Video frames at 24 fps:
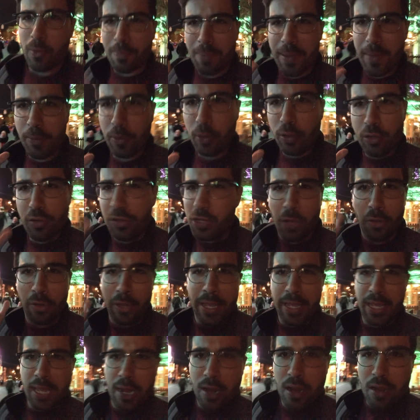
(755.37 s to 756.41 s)
When people who don't
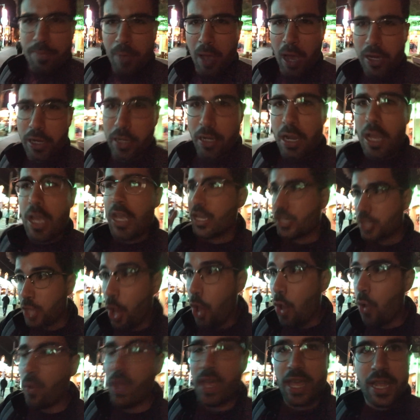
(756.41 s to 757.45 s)
like Harry Potter
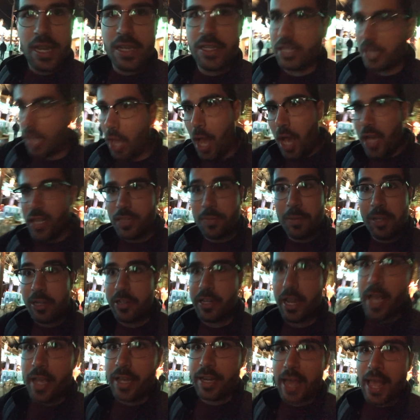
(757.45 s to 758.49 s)
go into Hogsmeade or
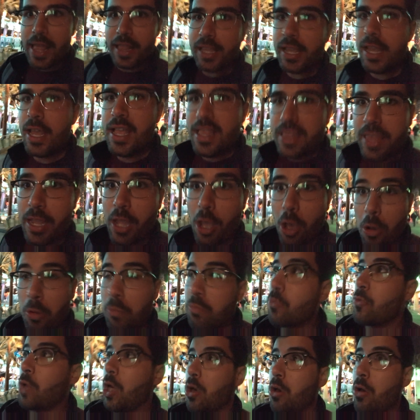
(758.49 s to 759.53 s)
Diagon Alley, they go,
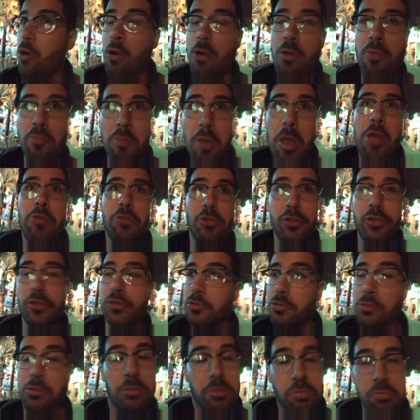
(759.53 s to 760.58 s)
oh man, this
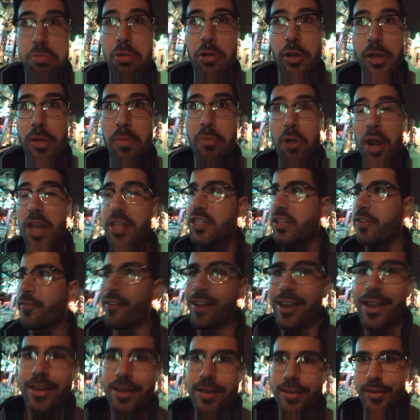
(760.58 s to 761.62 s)
is pretty impressive.
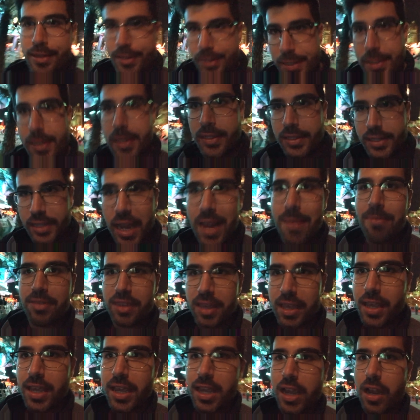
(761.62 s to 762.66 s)
This is the same
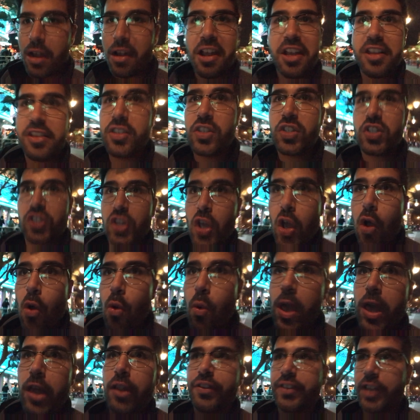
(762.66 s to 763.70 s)
thing here. It's so
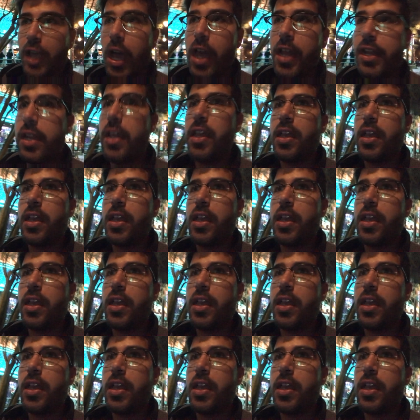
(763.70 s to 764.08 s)
well done.